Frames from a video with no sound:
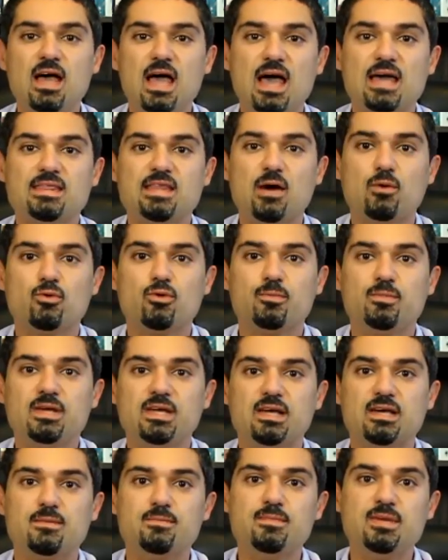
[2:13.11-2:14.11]
and that will
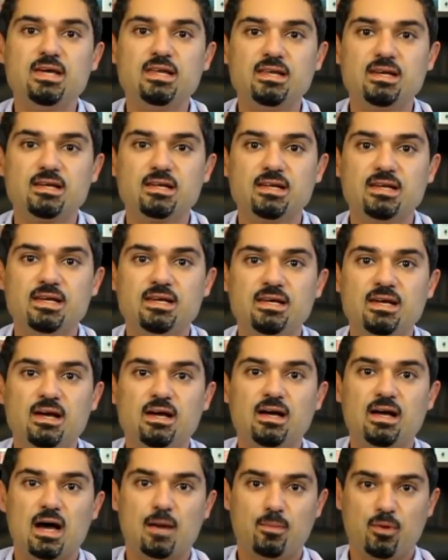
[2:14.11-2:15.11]
be immediately
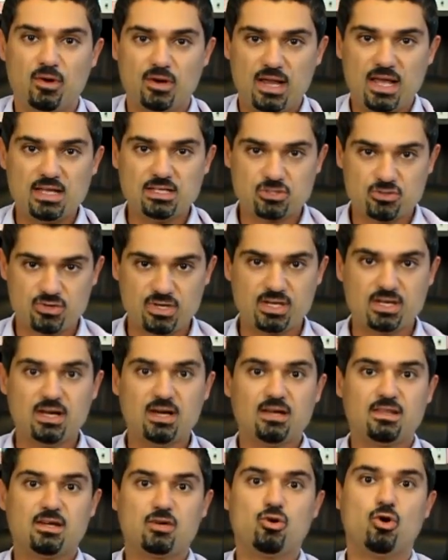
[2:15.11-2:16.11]
upon entering
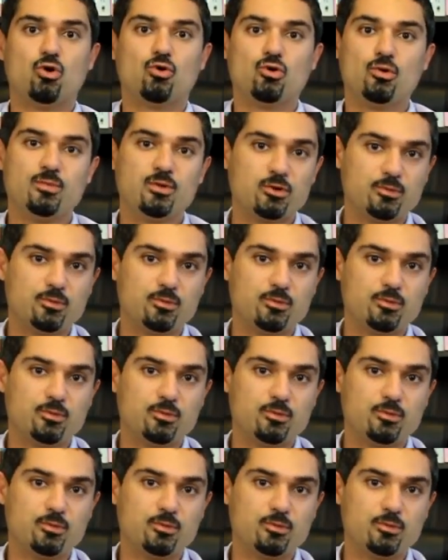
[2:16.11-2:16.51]
the courtroom.